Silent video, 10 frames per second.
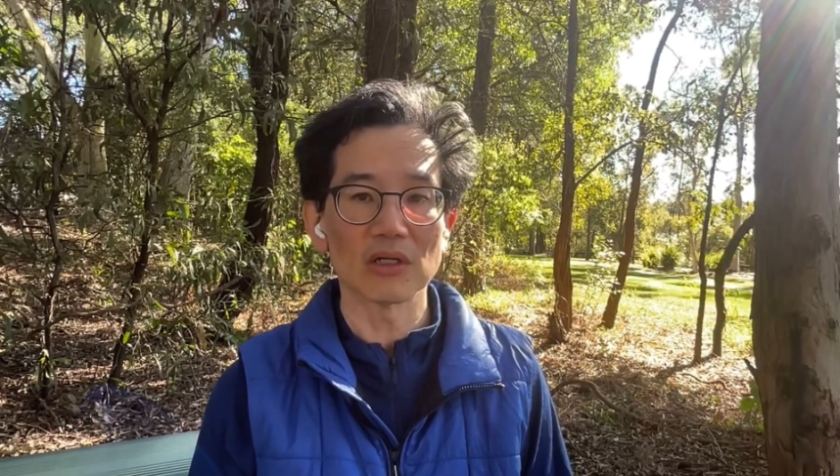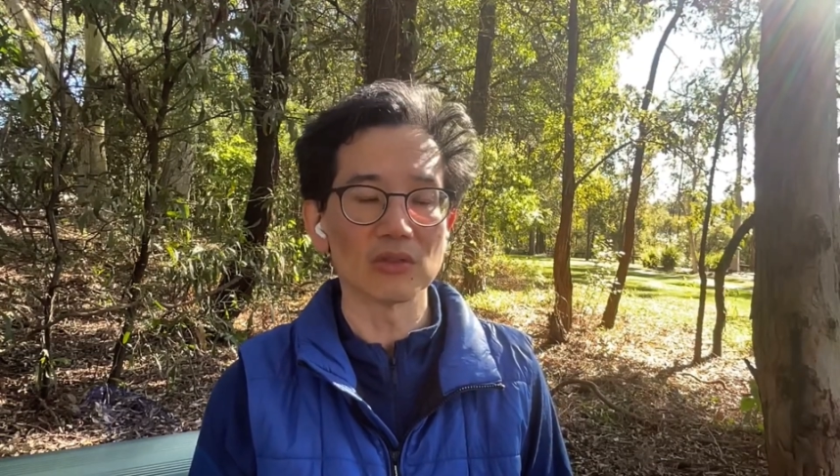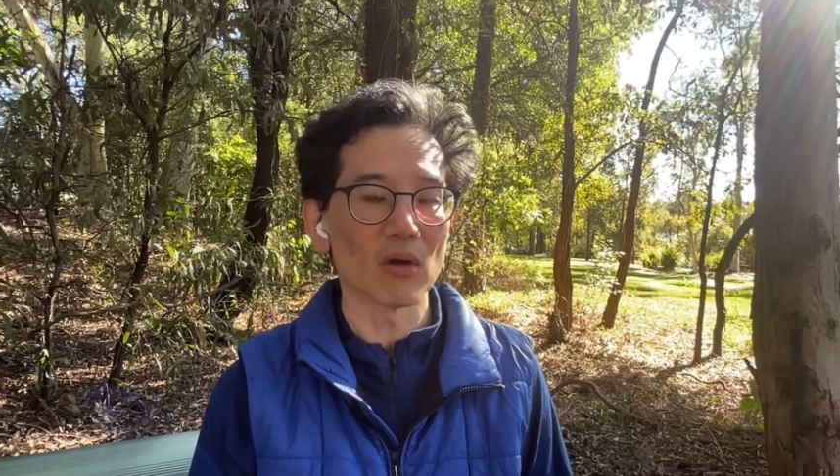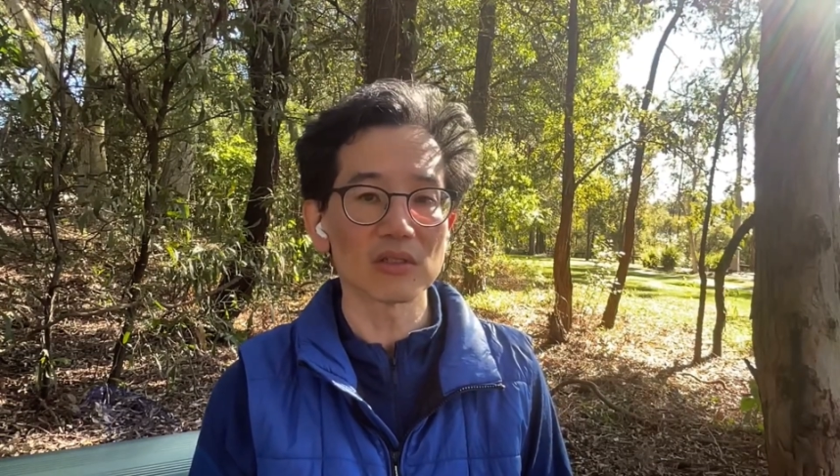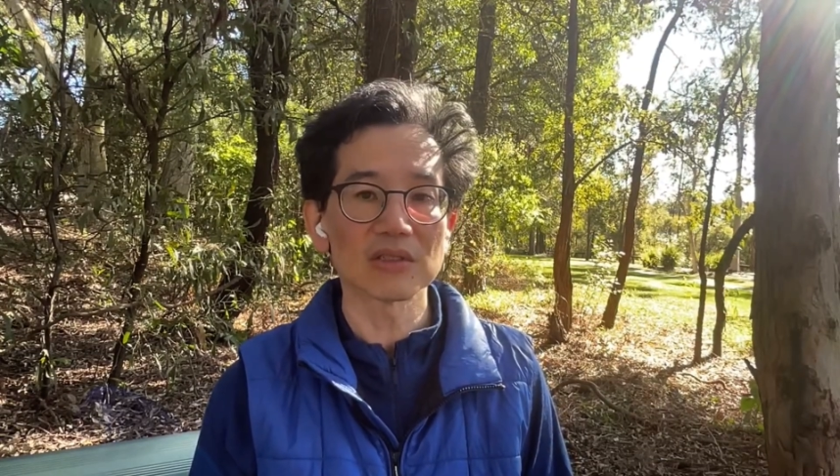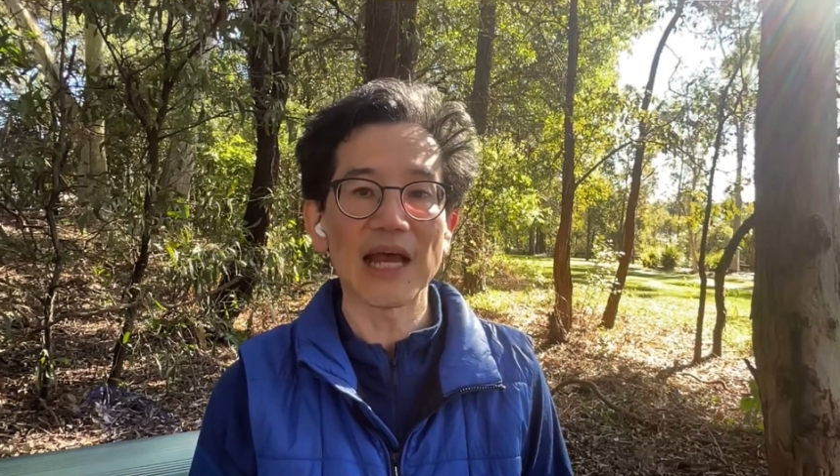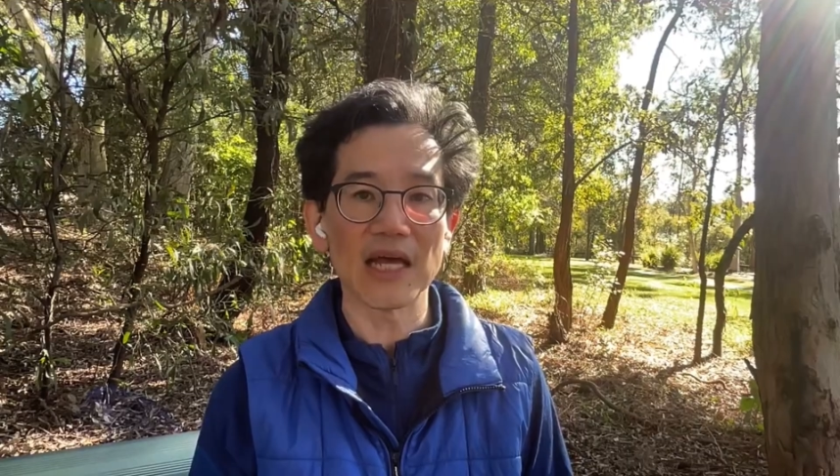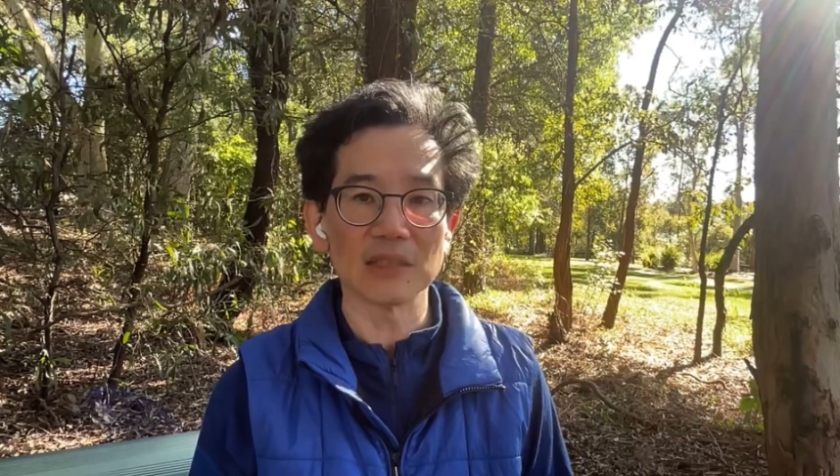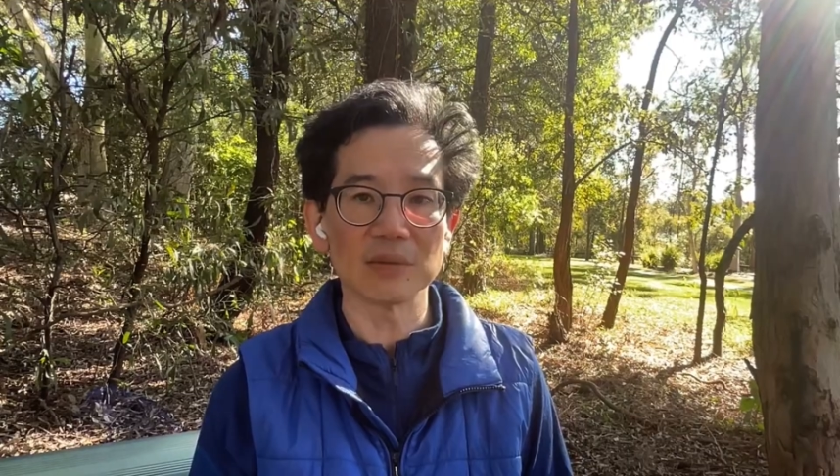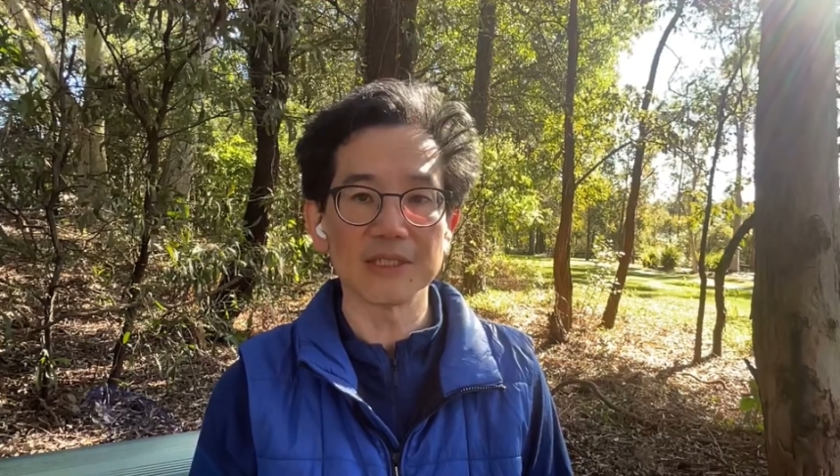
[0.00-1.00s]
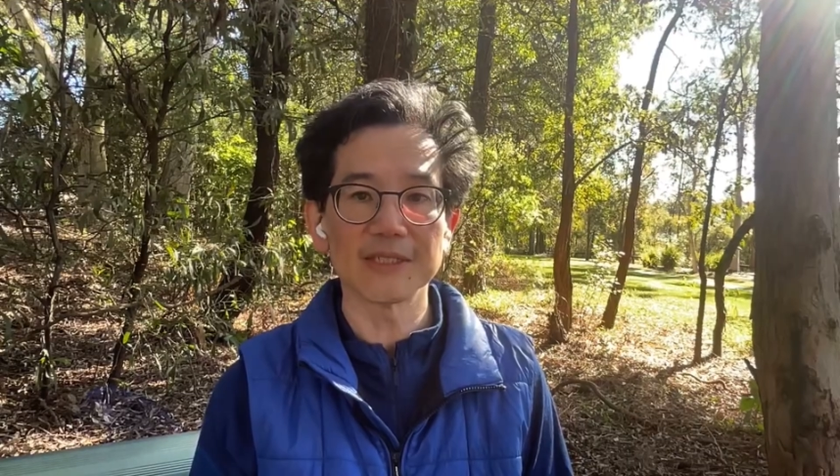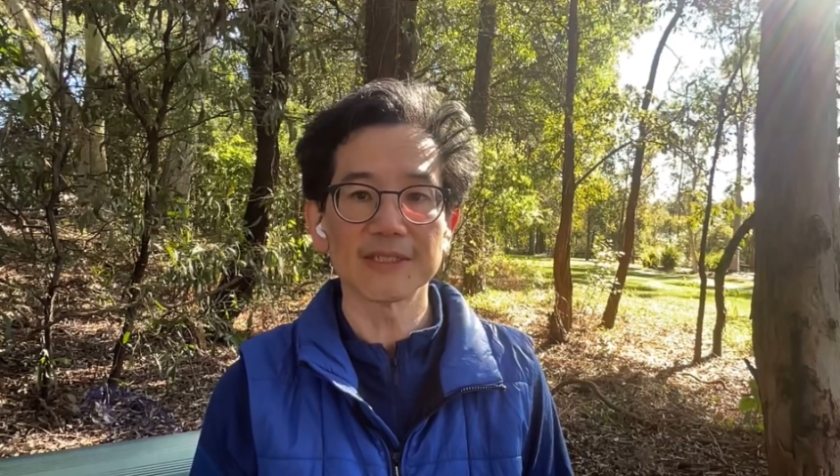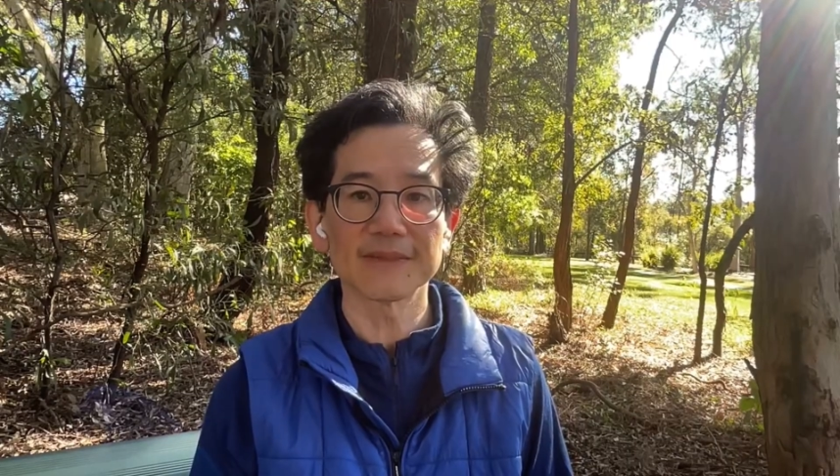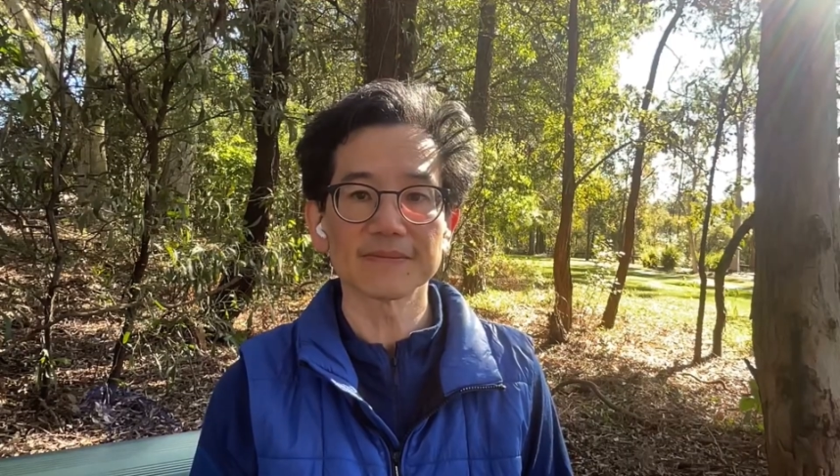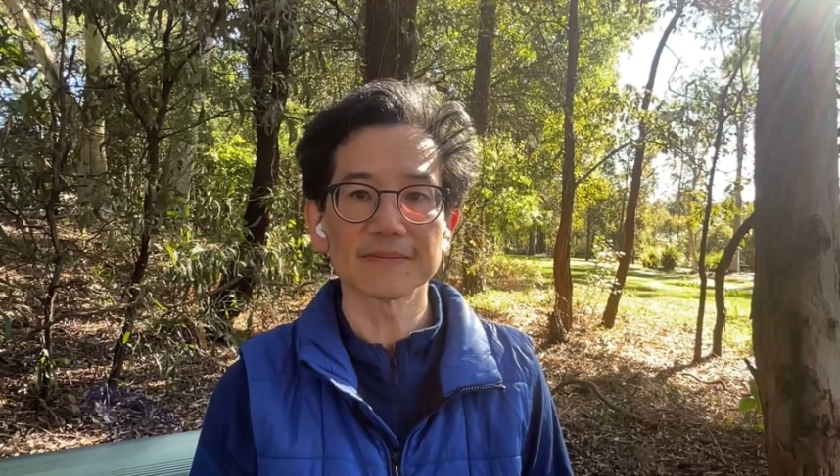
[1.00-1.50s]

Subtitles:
not enemies.